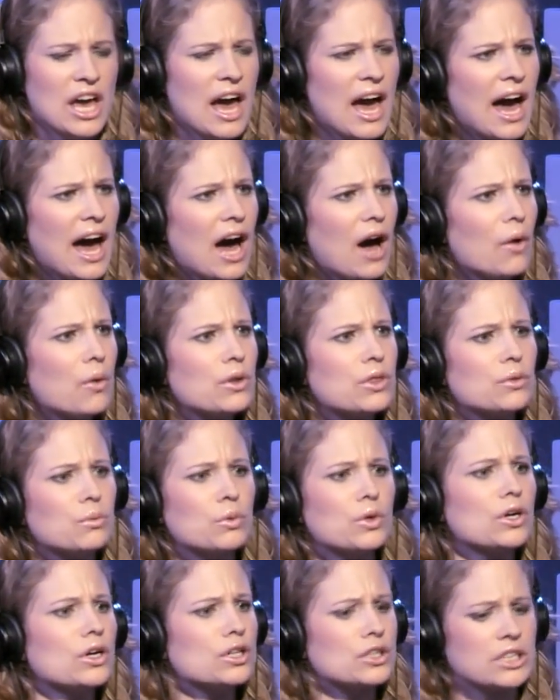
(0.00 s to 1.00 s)
How in the
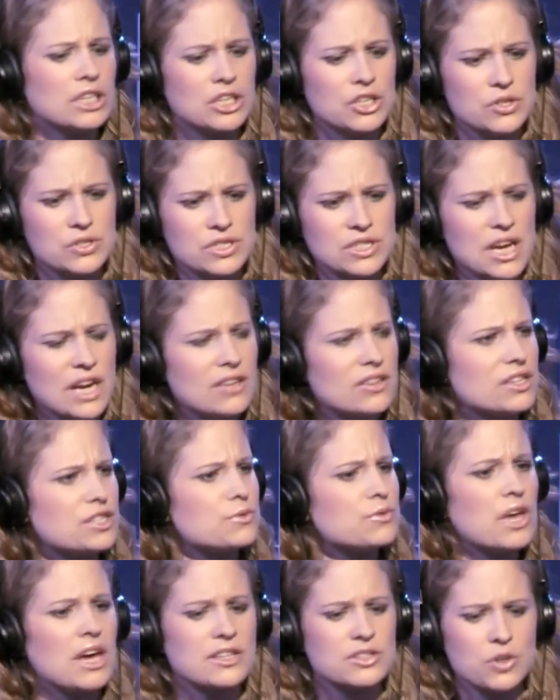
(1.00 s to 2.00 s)
world can you say
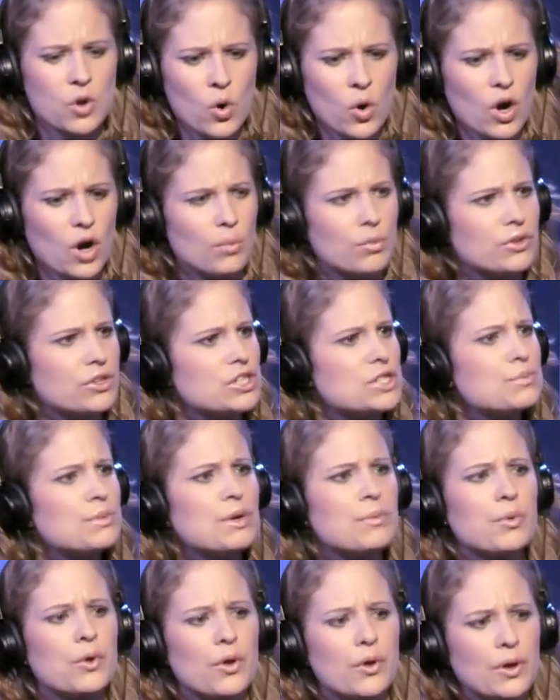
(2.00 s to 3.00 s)
this? That's horrible. These
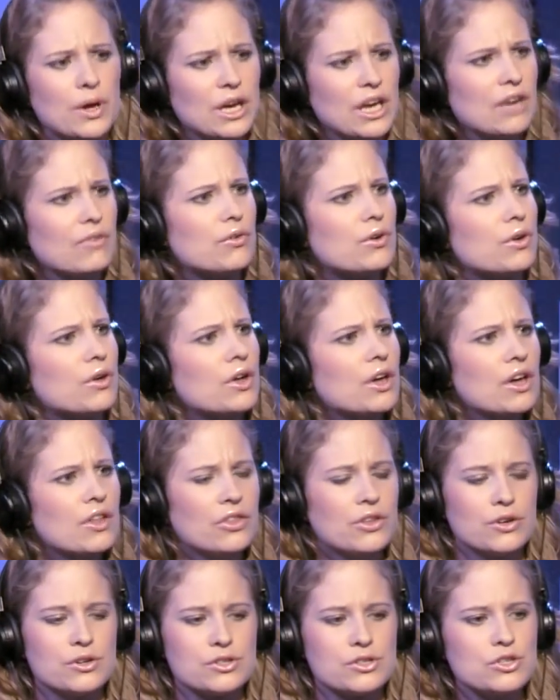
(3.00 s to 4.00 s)
people are evil.
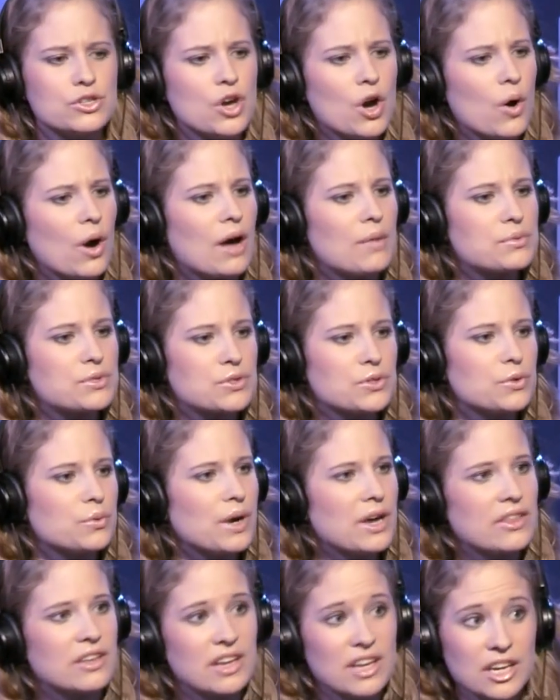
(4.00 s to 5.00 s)
There's no absolute
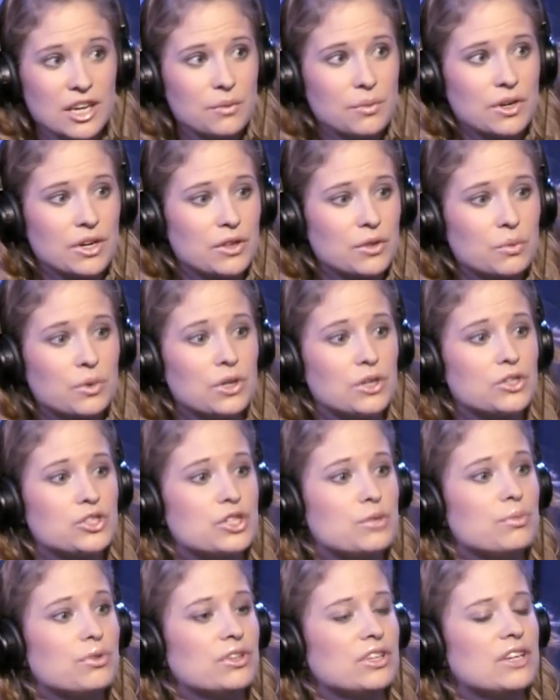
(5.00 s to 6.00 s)
way that anyone in the world
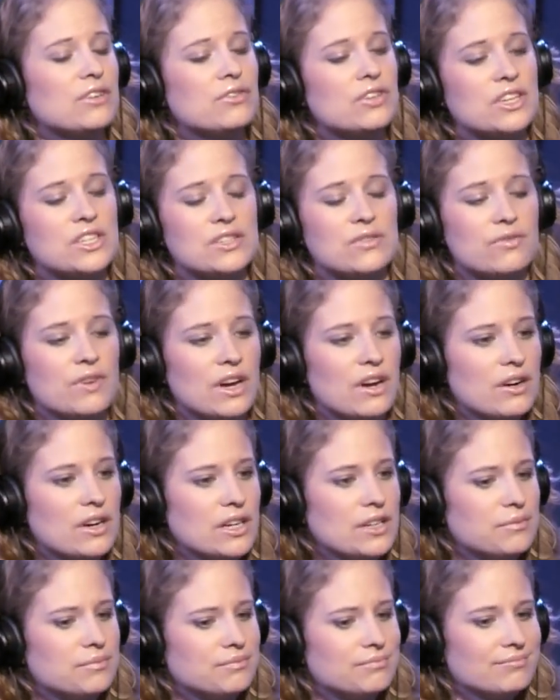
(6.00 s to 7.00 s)
should believe this.
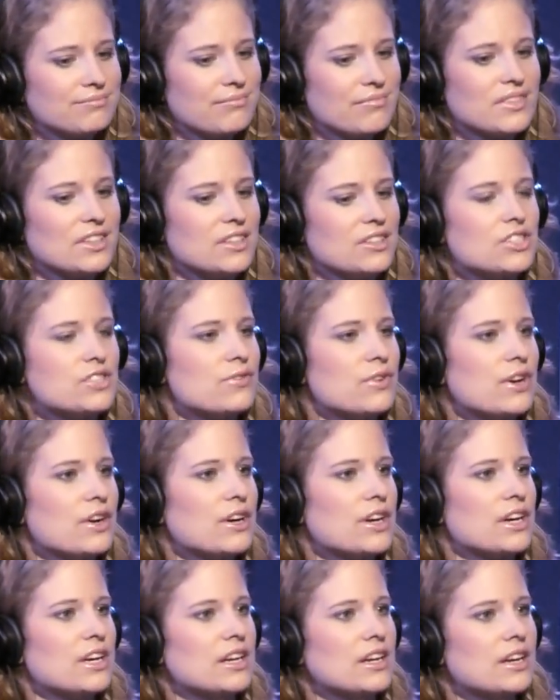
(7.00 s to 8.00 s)
Very, just
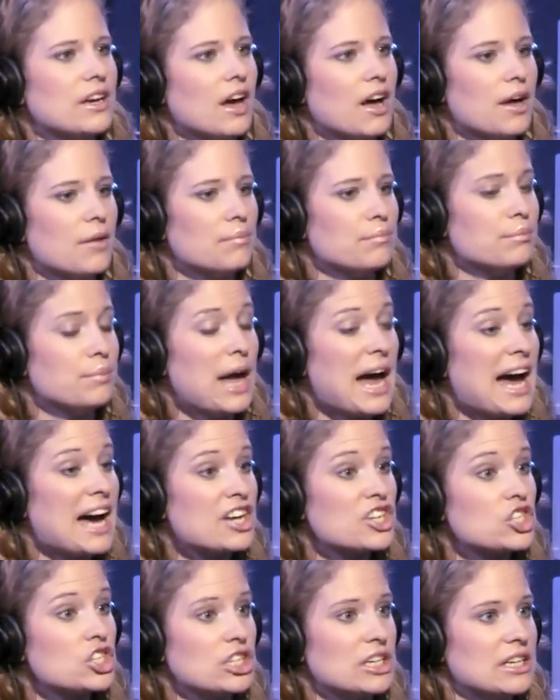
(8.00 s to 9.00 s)
very um,
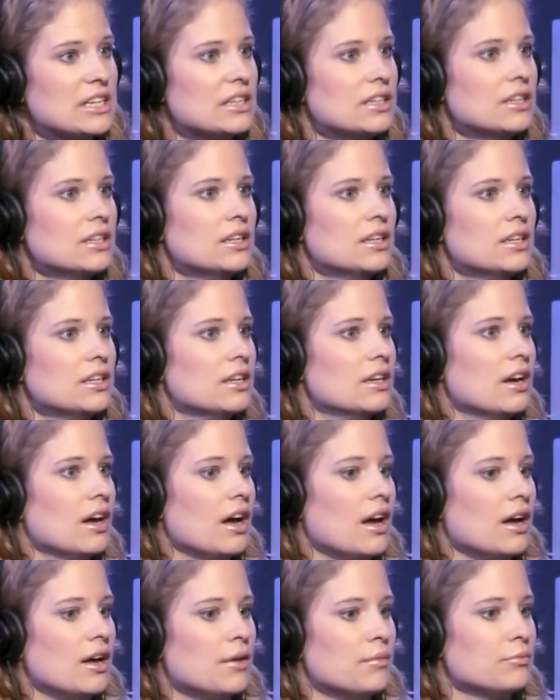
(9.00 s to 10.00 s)
passionate
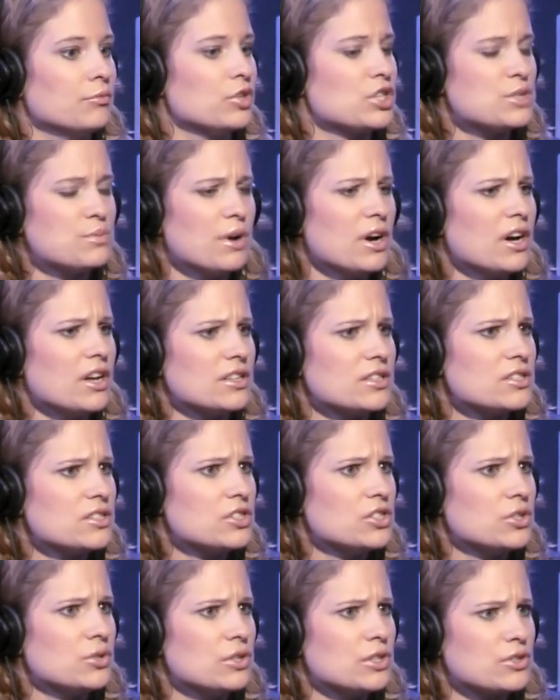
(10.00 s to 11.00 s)
mm-hmm. um, response
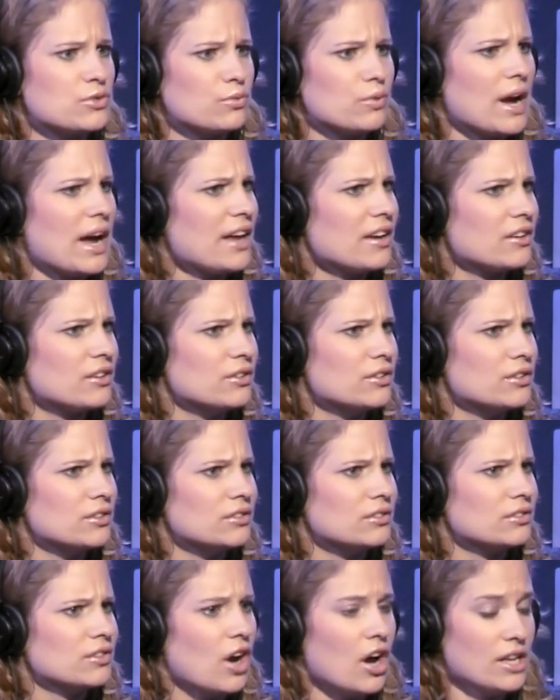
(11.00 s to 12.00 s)
to this
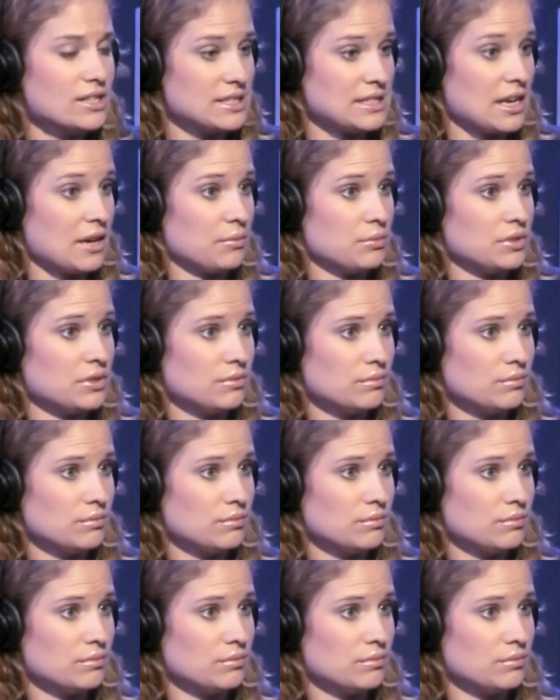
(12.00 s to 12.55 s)
radical concept.